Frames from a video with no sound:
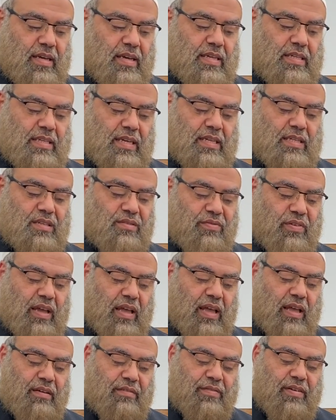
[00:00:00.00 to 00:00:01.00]
He says,
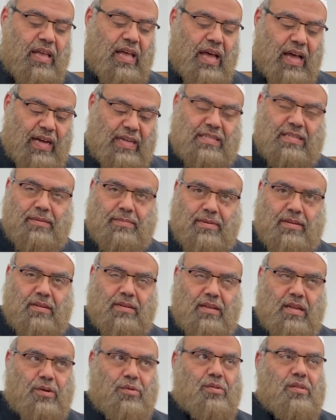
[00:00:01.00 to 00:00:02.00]
"Faya
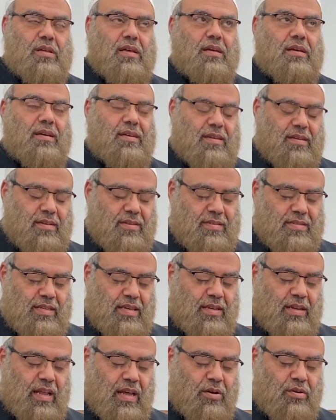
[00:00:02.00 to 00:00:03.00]
ajaban." Now the
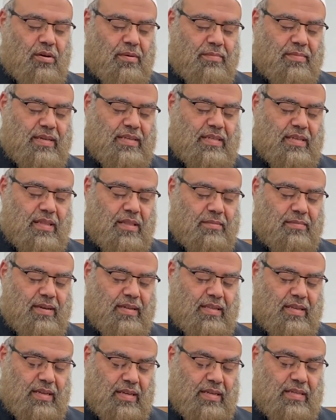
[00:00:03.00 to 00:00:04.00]
saying how amazing the
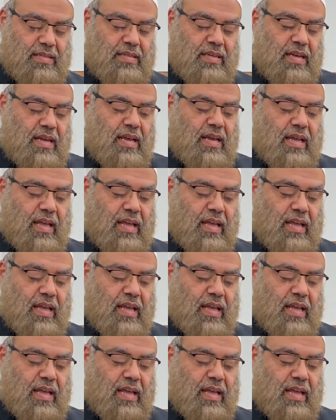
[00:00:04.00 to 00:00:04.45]
matter is.